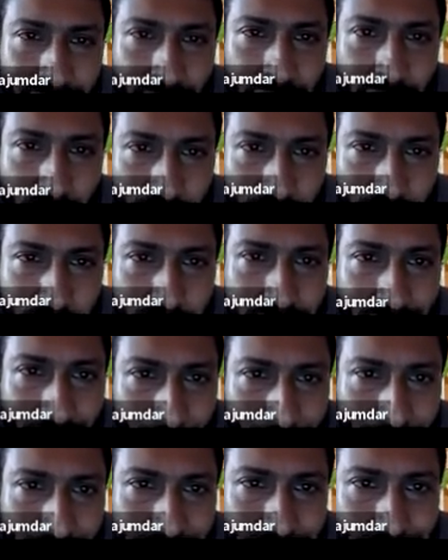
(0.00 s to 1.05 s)
or what could
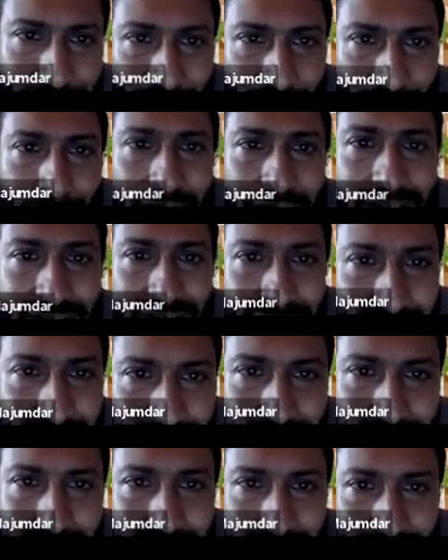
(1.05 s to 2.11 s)
happen if I am at
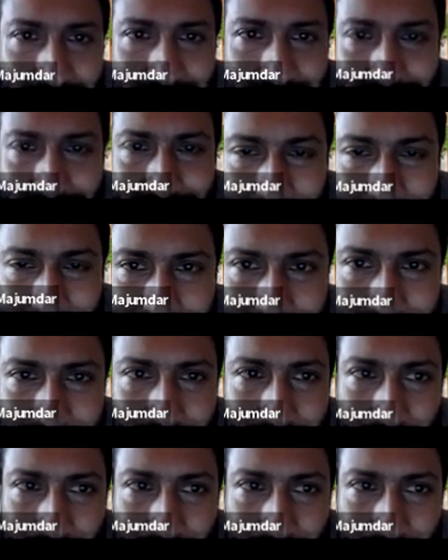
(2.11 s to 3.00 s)
these states.